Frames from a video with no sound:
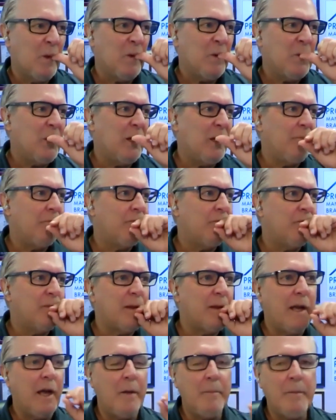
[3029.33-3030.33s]
Well,
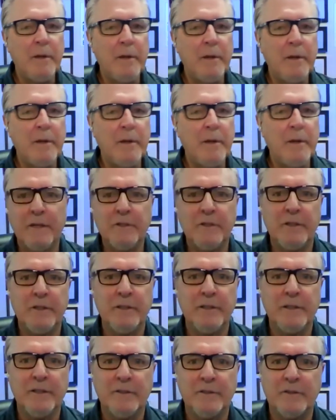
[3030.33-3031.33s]
how much
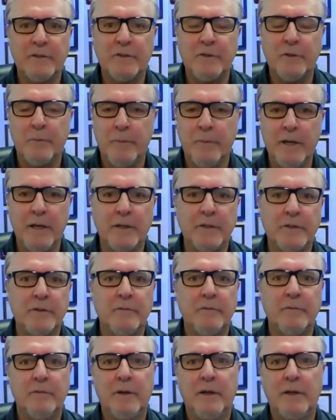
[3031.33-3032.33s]
automation is too much,
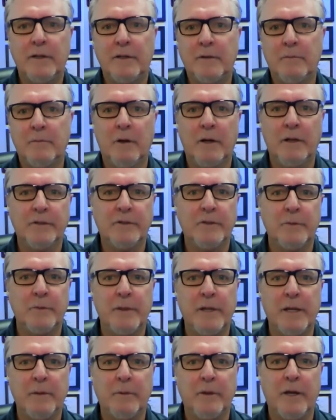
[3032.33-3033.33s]
right? You want to
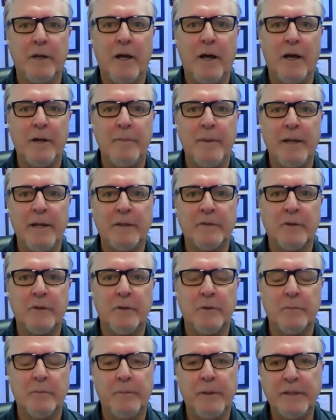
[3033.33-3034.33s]
be able to automate
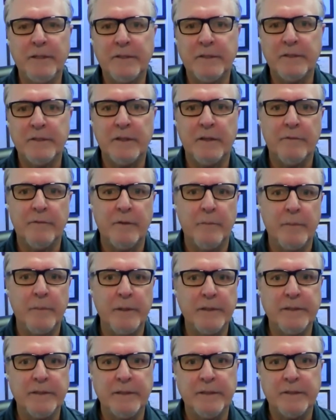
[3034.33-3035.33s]
certain pieces of the
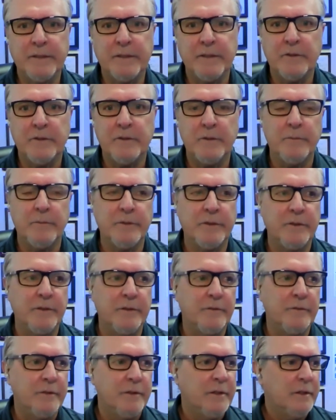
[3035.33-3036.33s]
business in terms
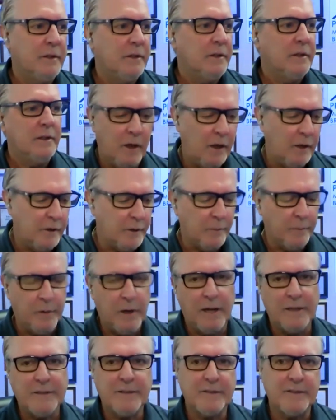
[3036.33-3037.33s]
of all your
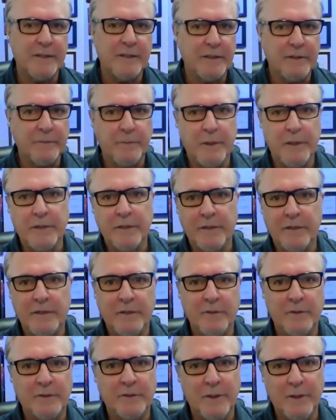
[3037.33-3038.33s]
processes, but
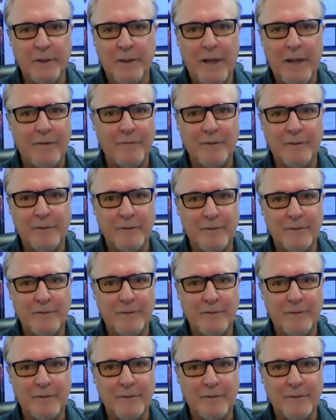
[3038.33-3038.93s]
you still have